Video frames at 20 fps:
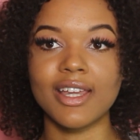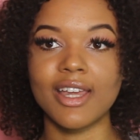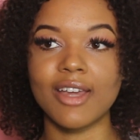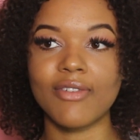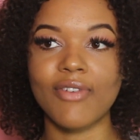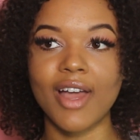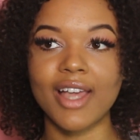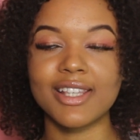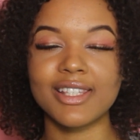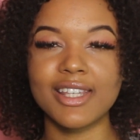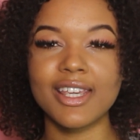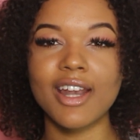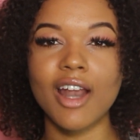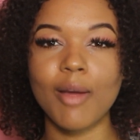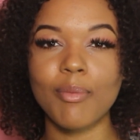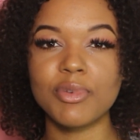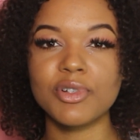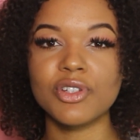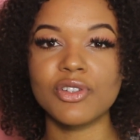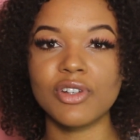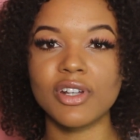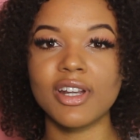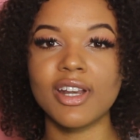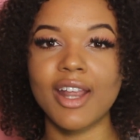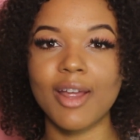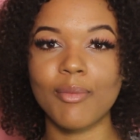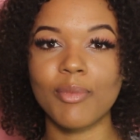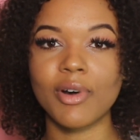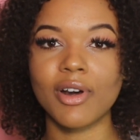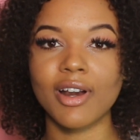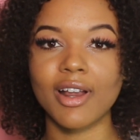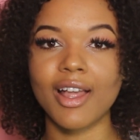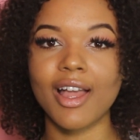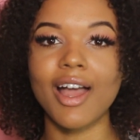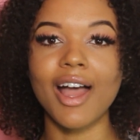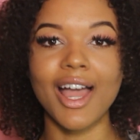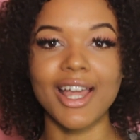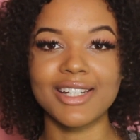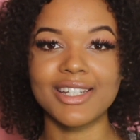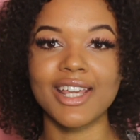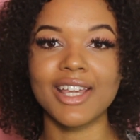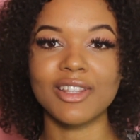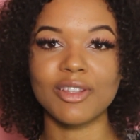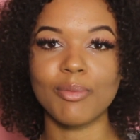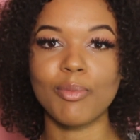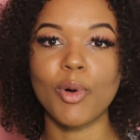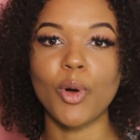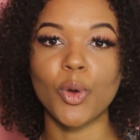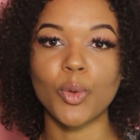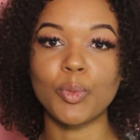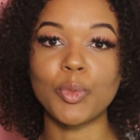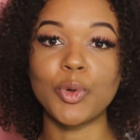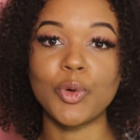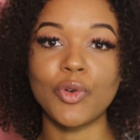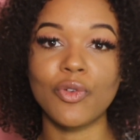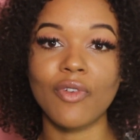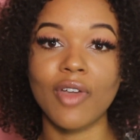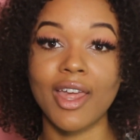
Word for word: if I see an opportunity to network, I take the bold move